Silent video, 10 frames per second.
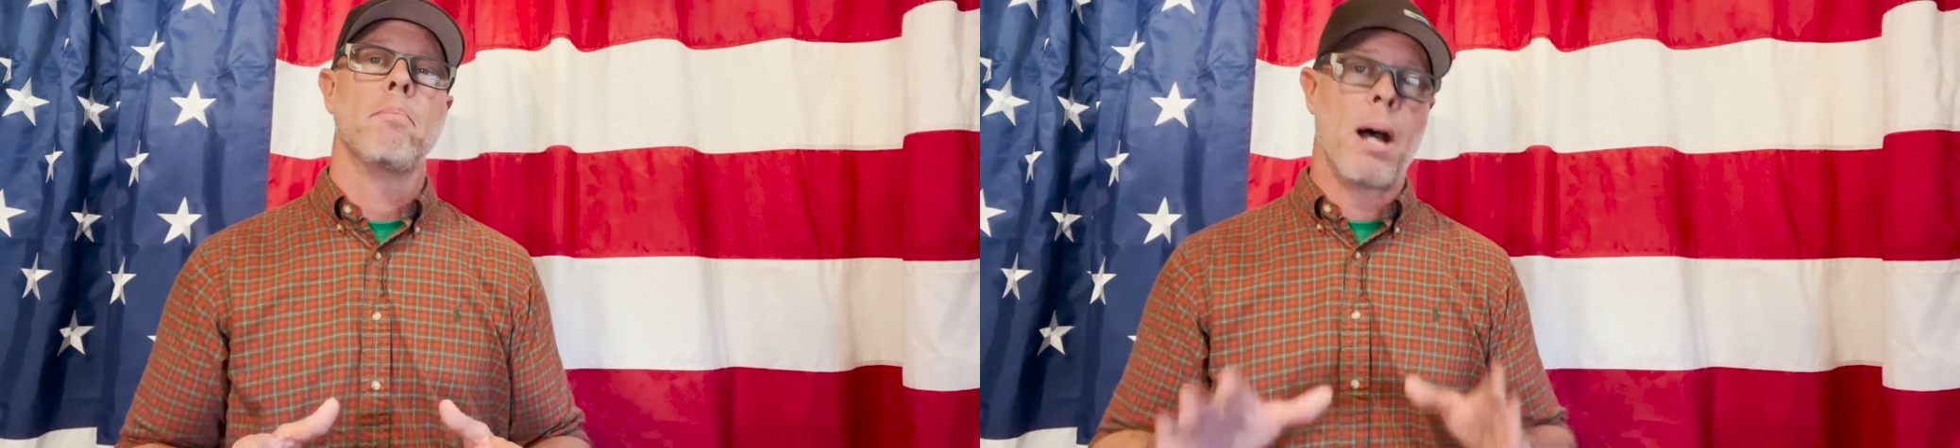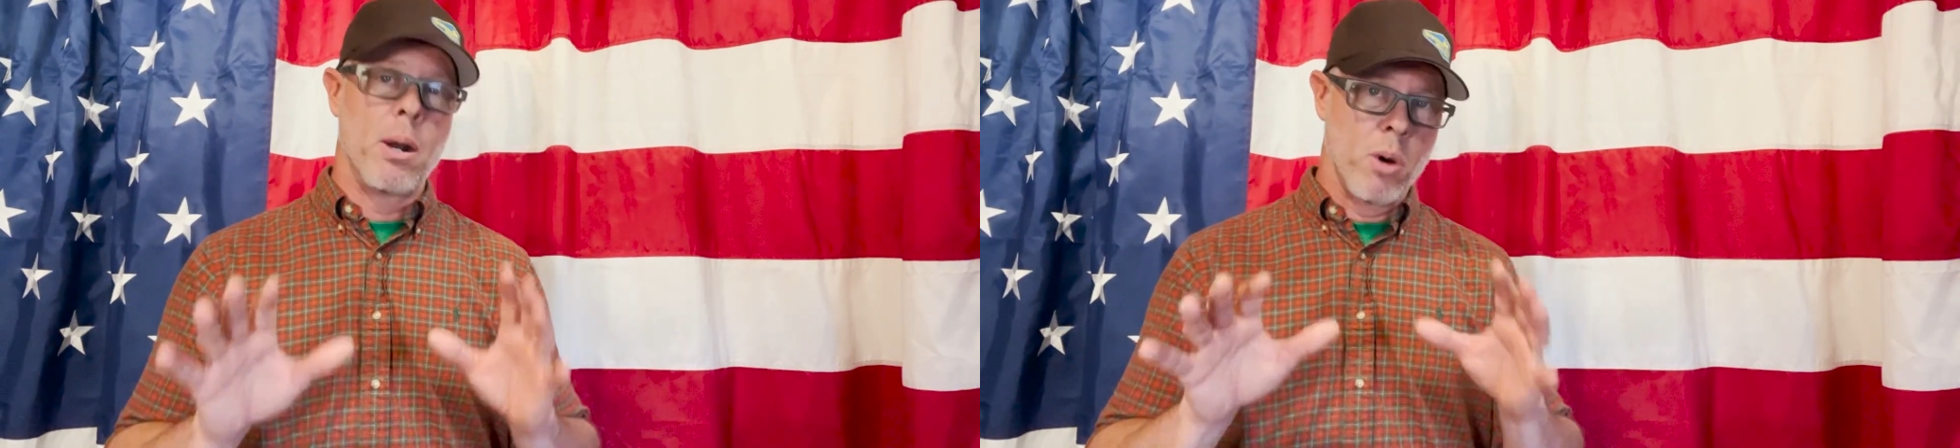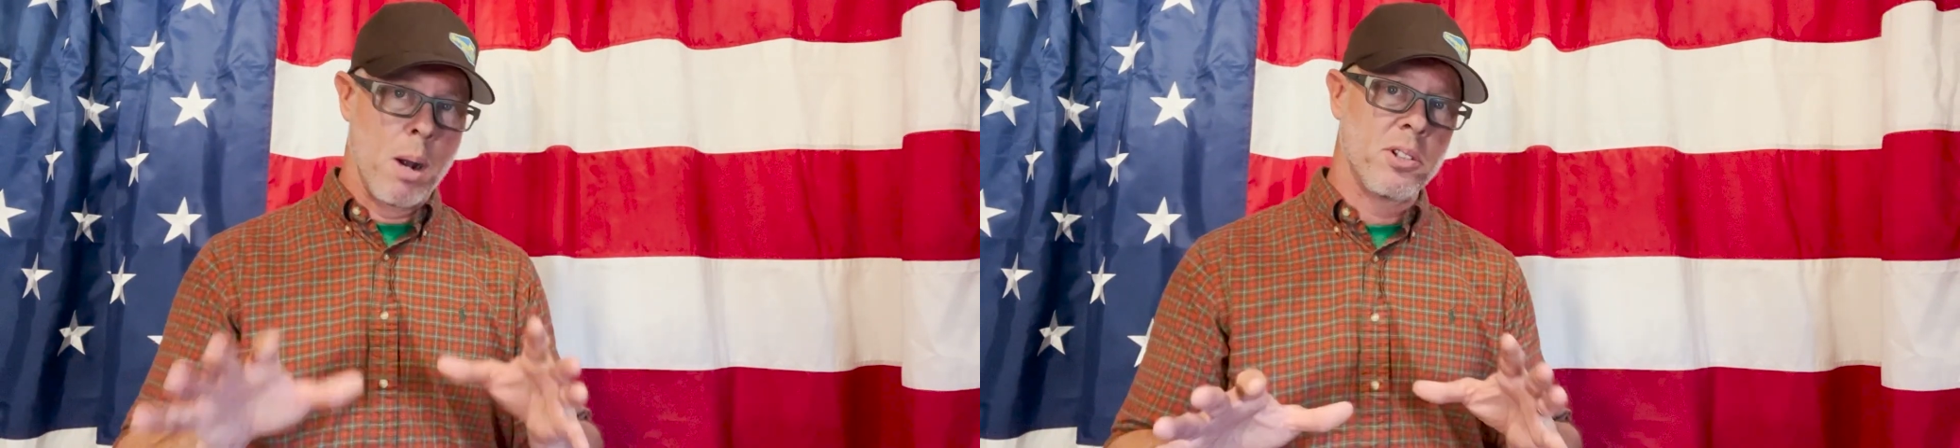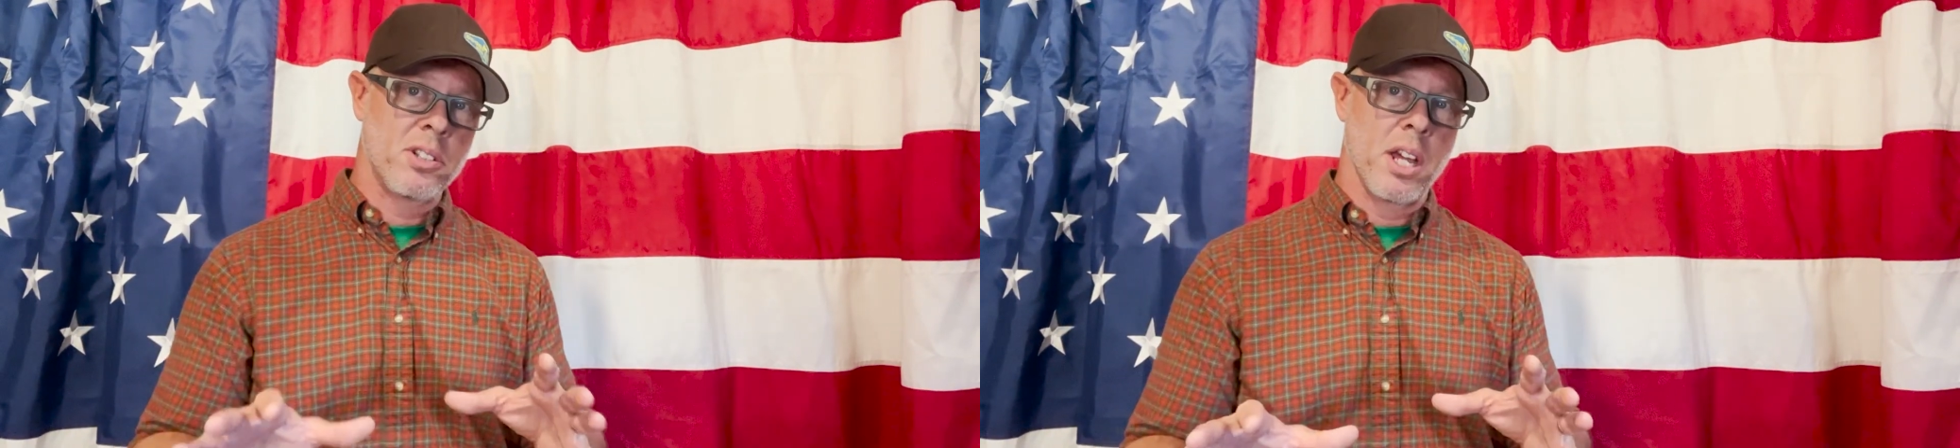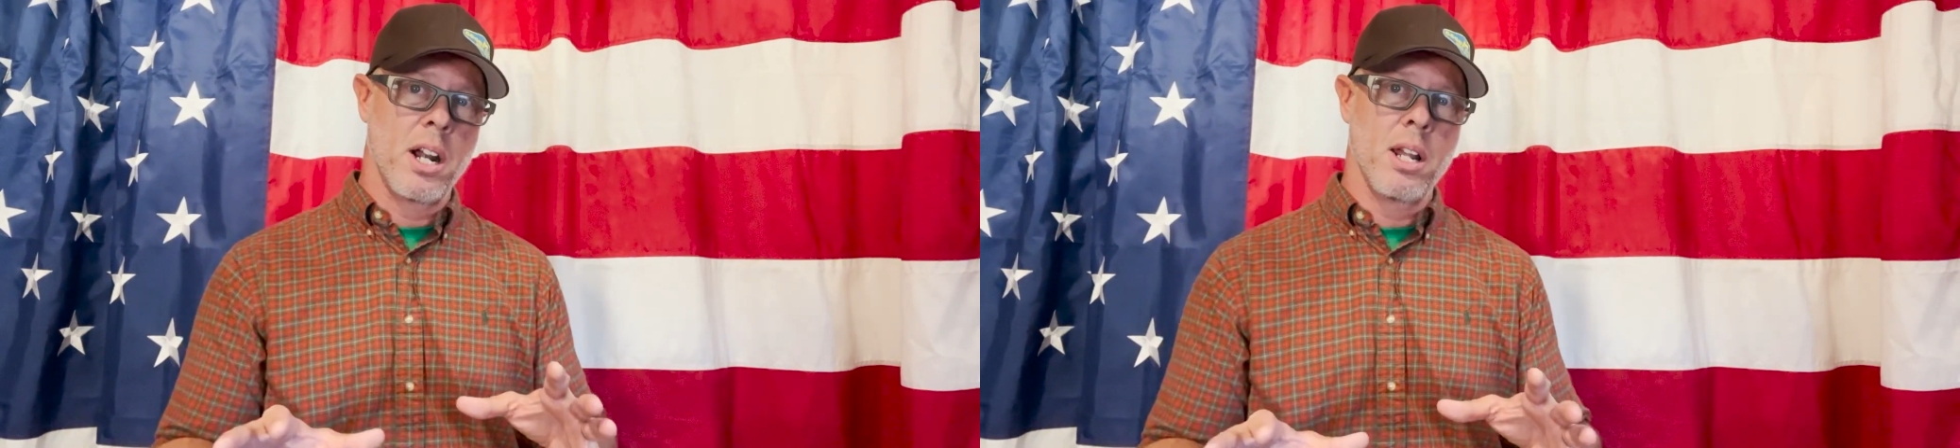My
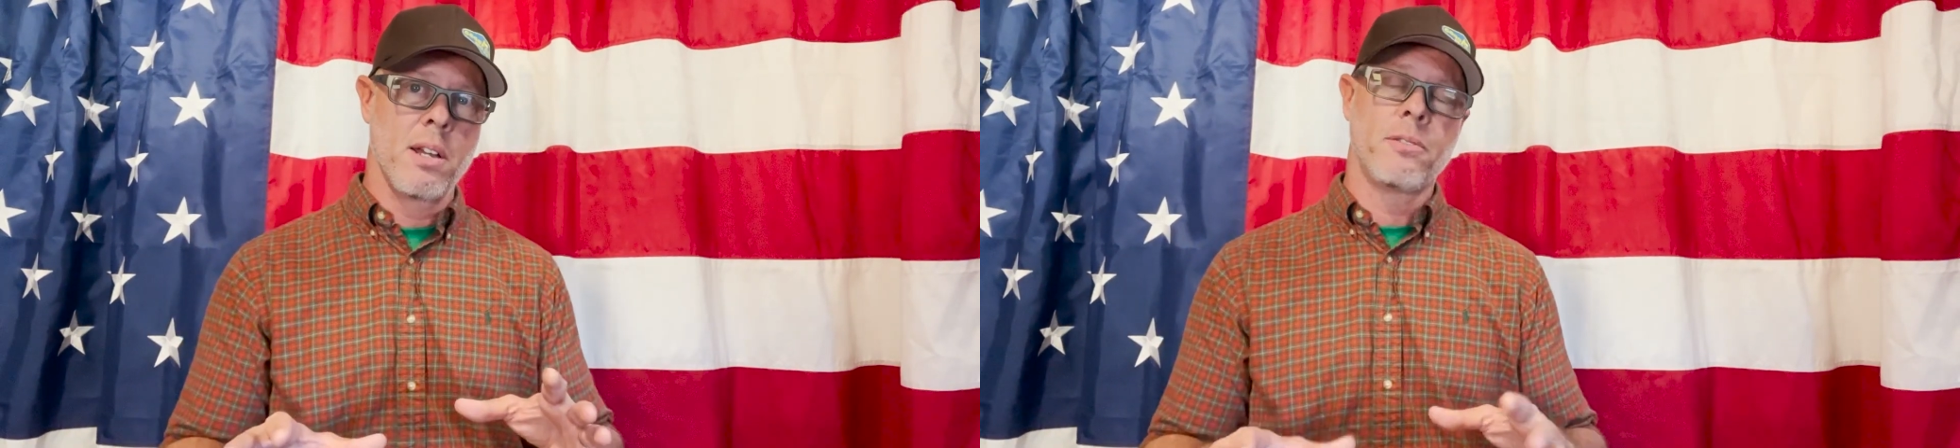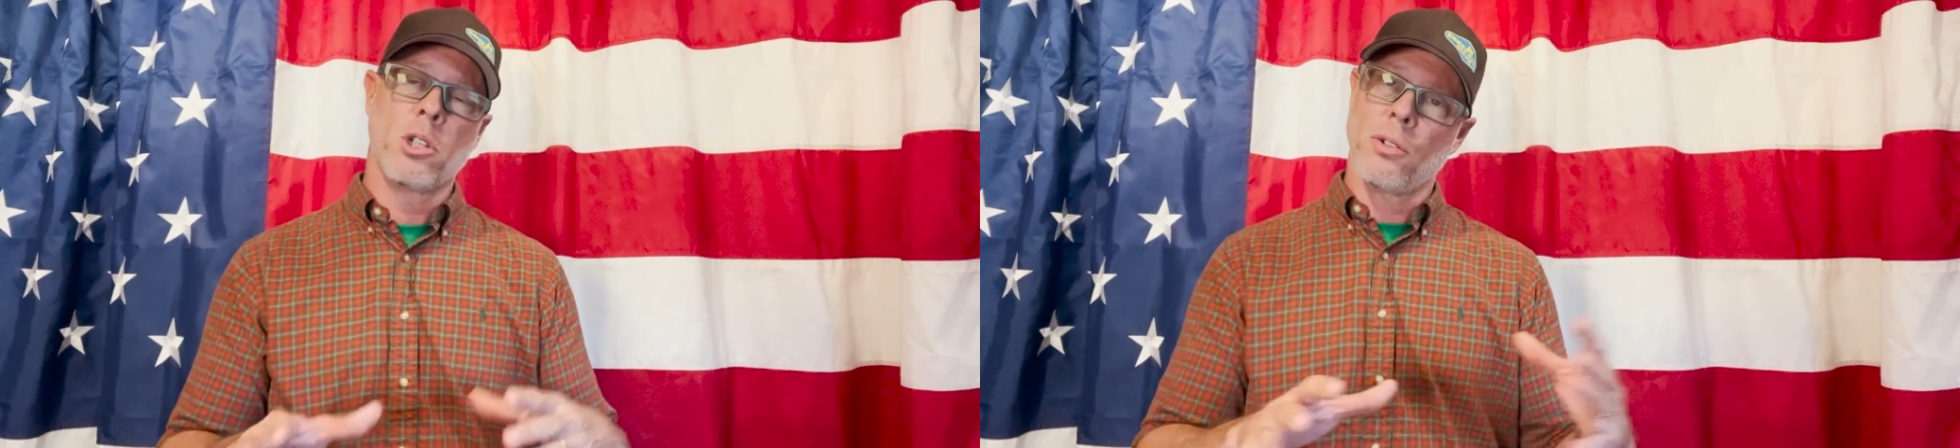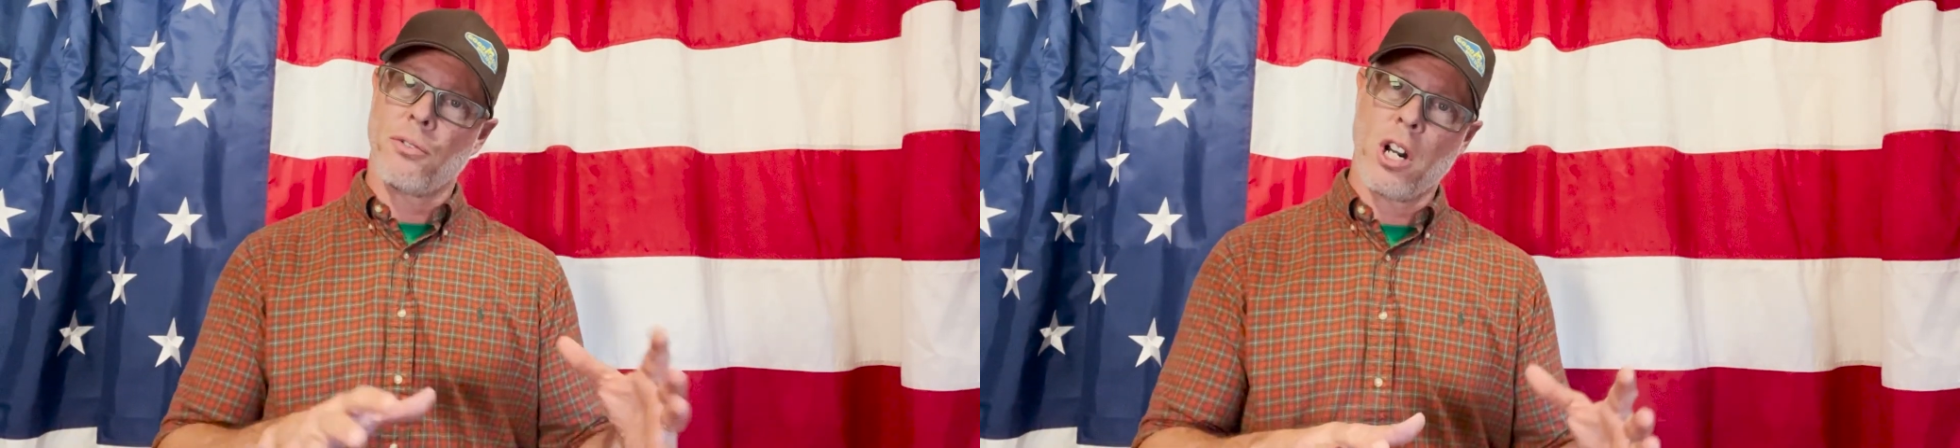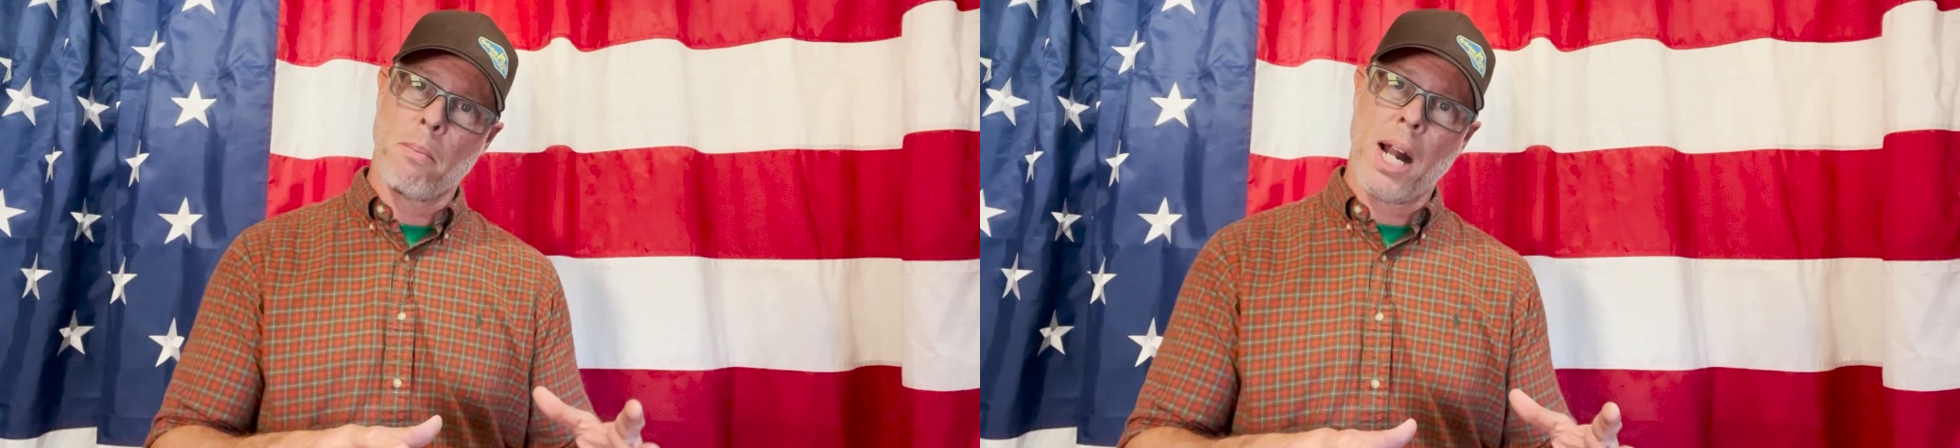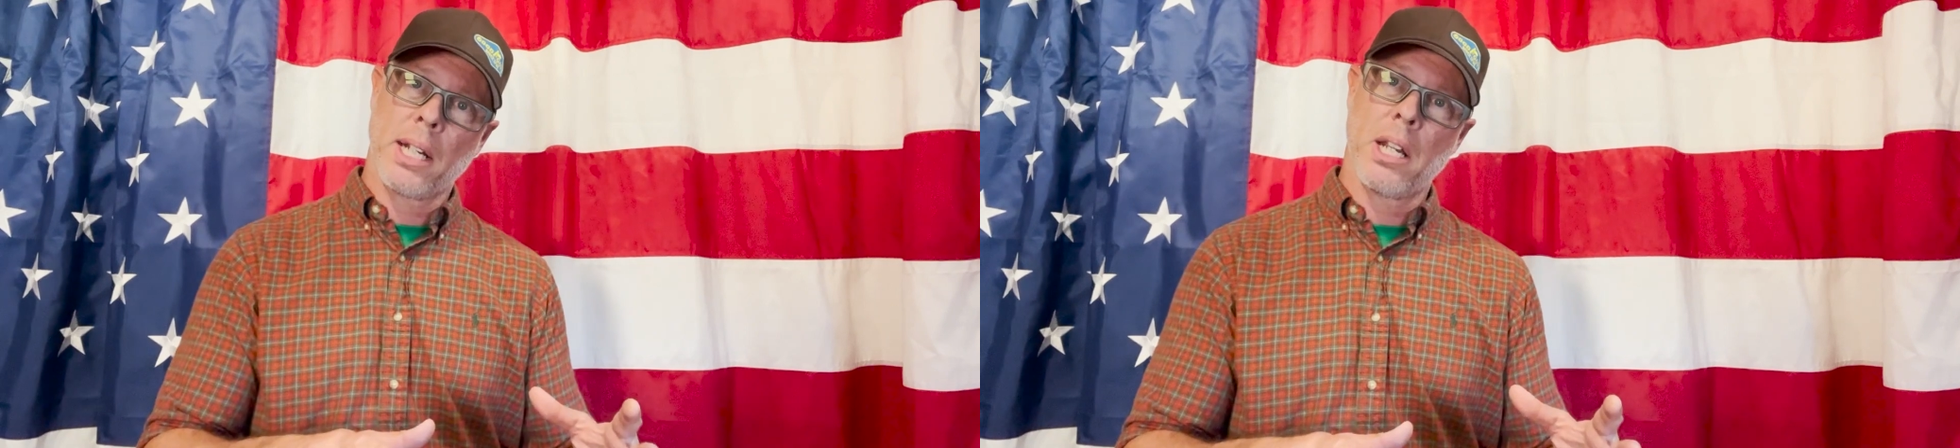representative, good friend of mine,